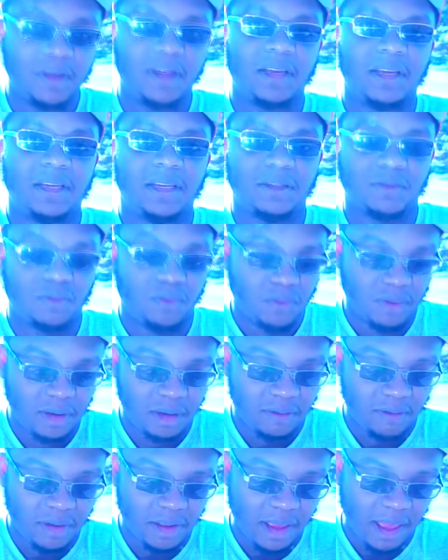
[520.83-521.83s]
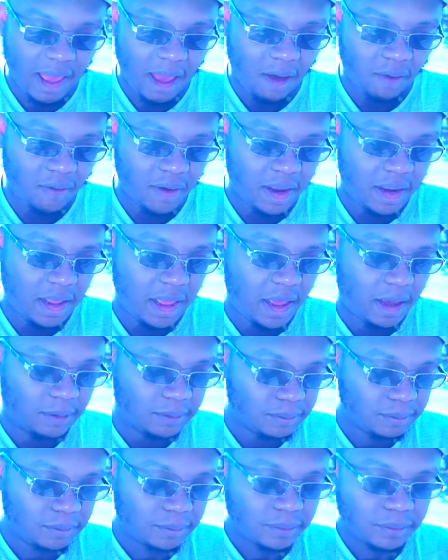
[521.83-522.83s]
It is really, really out right now.
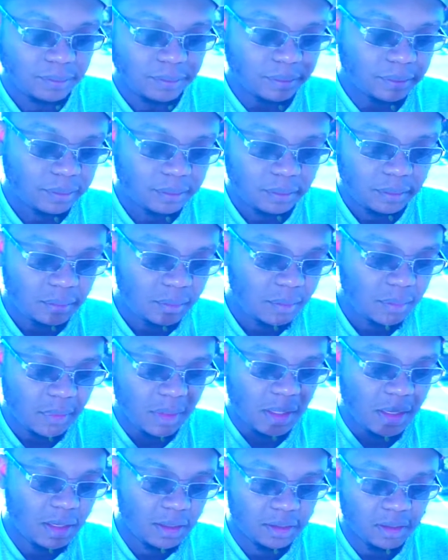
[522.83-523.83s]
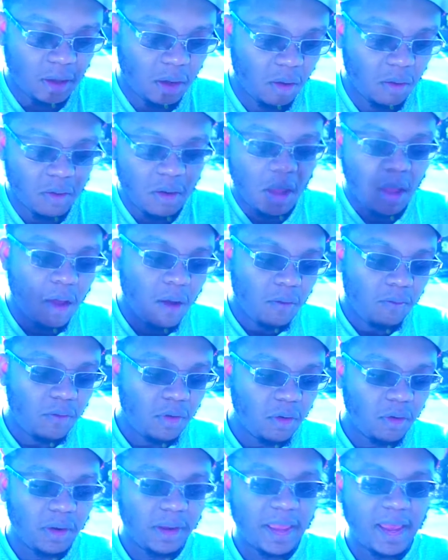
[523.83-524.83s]
So
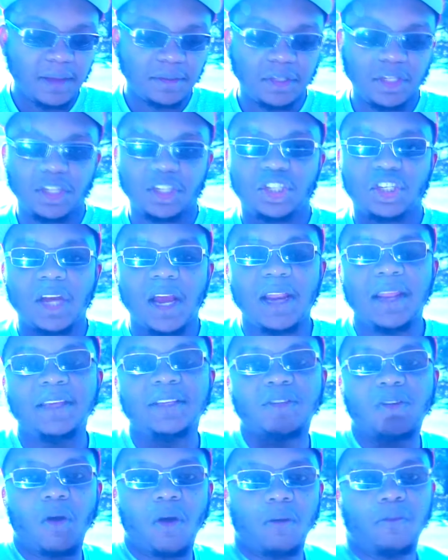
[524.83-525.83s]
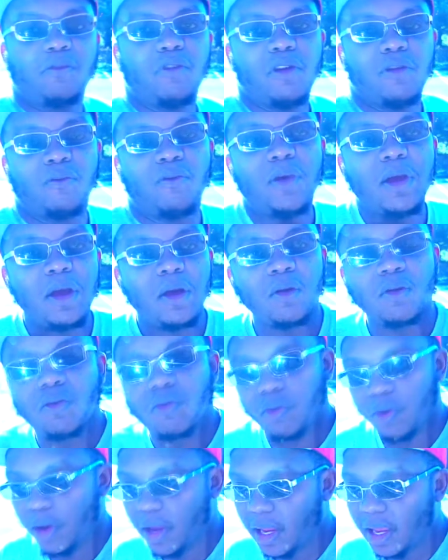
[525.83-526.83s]
we're going to capture this shiny Skarmory real
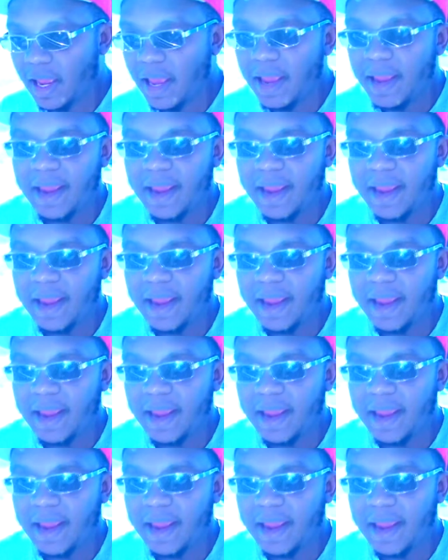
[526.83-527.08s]
quick.